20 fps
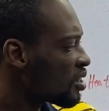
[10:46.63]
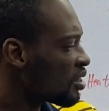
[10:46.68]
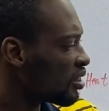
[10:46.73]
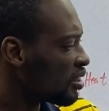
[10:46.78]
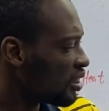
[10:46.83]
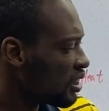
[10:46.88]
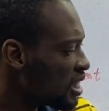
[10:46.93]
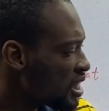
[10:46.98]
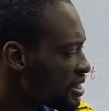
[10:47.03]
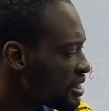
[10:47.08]

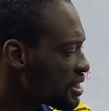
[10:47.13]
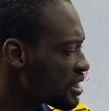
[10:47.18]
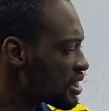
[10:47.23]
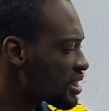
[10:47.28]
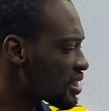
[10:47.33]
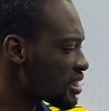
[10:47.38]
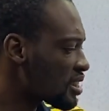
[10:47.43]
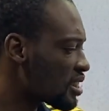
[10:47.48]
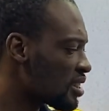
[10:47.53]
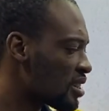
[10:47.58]

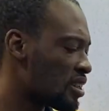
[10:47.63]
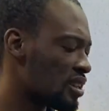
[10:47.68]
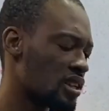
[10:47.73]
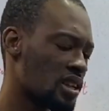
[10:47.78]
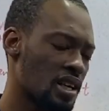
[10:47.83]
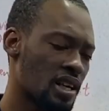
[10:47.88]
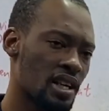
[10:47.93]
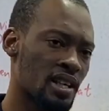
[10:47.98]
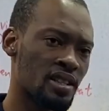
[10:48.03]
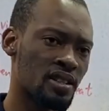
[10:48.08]
Ladies
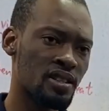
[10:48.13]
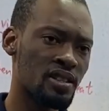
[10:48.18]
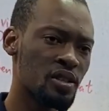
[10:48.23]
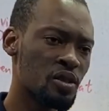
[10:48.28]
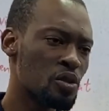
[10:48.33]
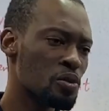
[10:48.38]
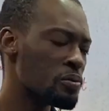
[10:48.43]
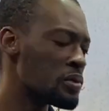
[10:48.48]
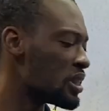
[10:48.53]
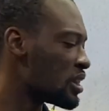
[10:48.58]
and
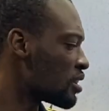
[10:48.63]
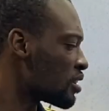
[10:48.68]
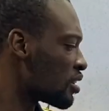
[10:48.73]
gentlemen,